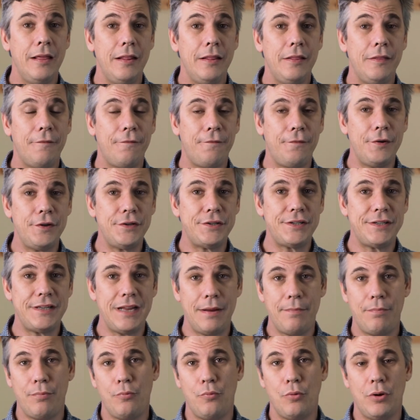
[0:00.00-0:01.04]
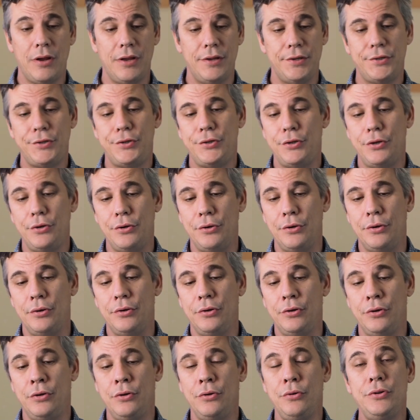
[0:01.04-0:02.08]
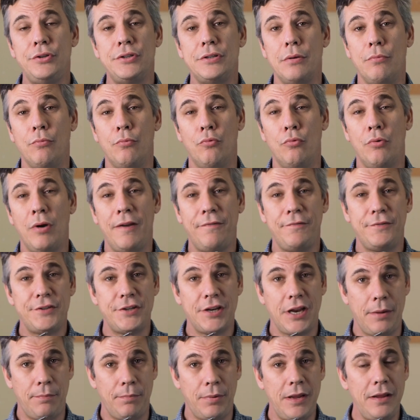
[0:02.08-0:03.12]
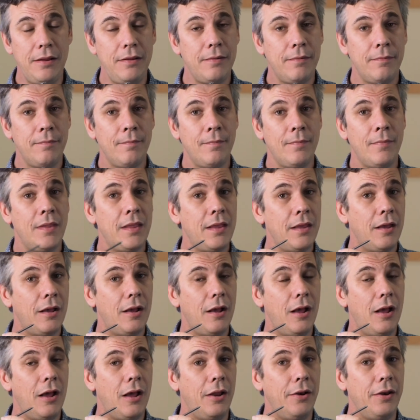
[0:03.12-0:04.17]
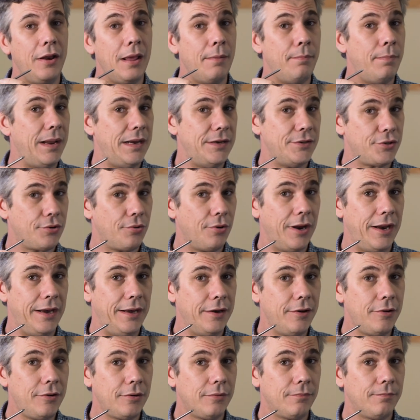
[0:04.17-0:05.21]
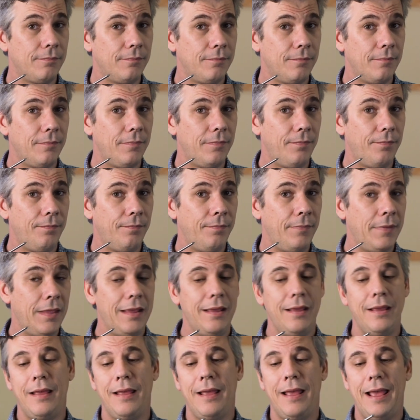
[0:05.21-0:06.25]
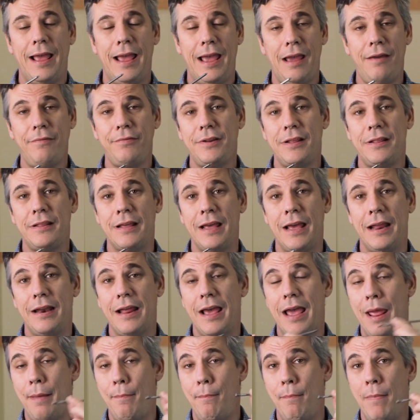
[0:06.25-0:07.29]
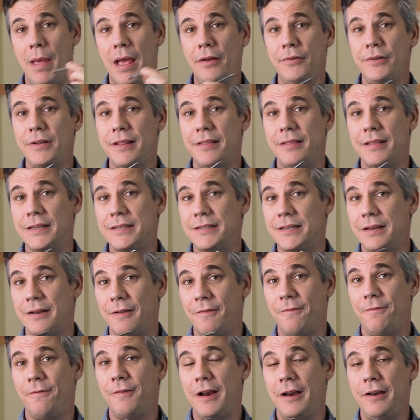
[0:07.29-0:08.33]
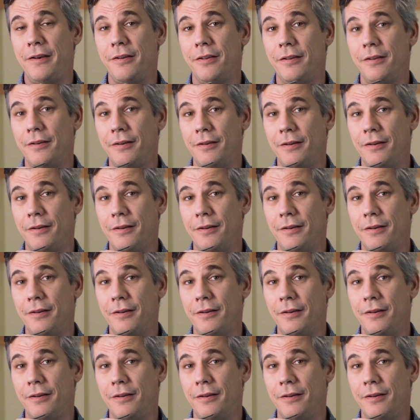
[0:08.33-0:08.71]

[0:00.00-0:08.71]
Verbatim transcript: The first step was to do some rough shaping on a bench grinder. After that, I mounted this in the front